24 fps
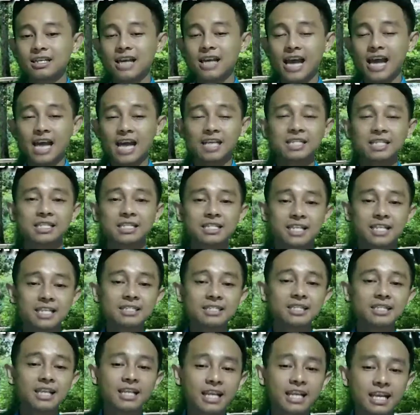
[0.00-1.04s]

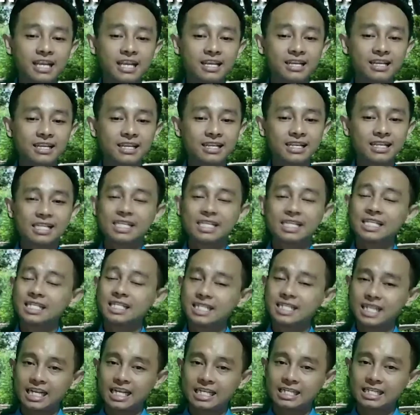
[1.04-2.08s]
accidentally,
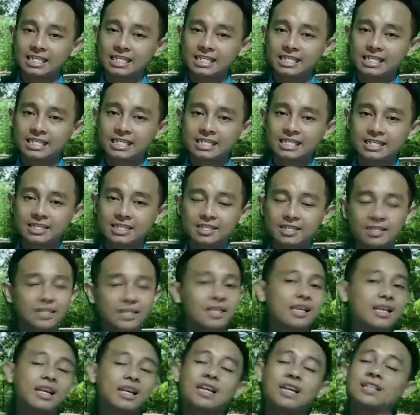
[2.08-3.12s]
since,
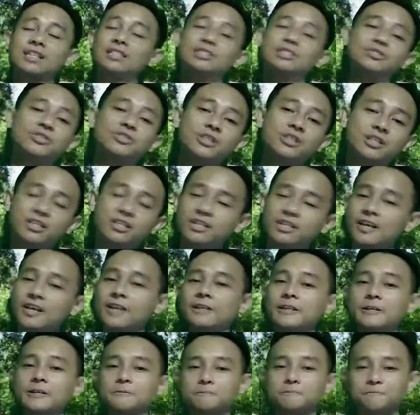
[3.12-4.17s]
and the
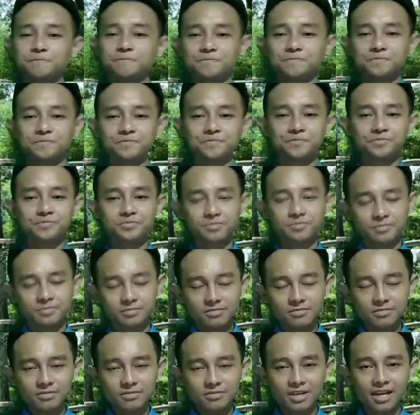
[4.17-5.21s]
other.
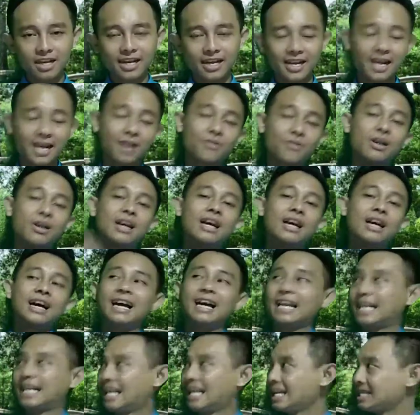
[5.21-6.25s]
Now,
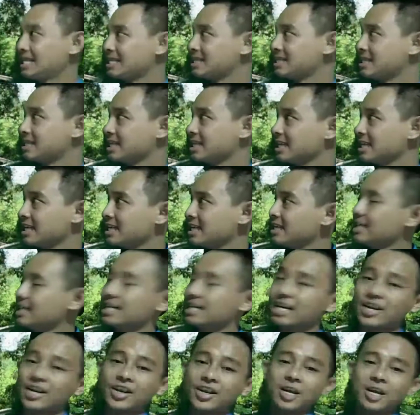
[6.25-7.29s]
Let's see
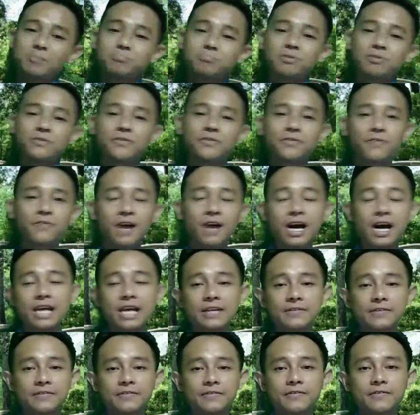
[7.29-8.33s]
number
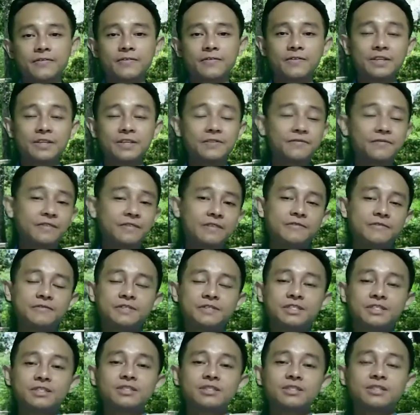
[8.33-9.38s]
5, the
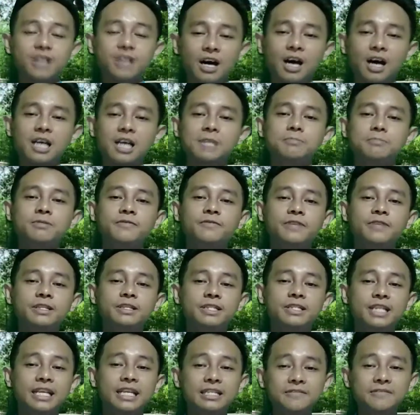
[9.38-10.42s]
fifth type of
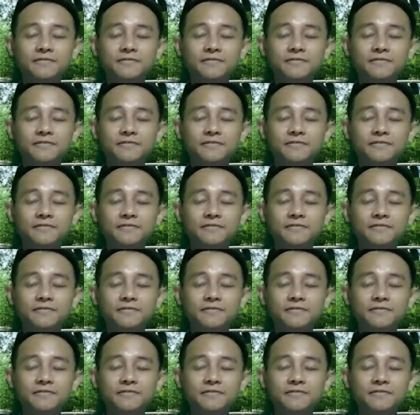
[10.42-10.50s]
it, and the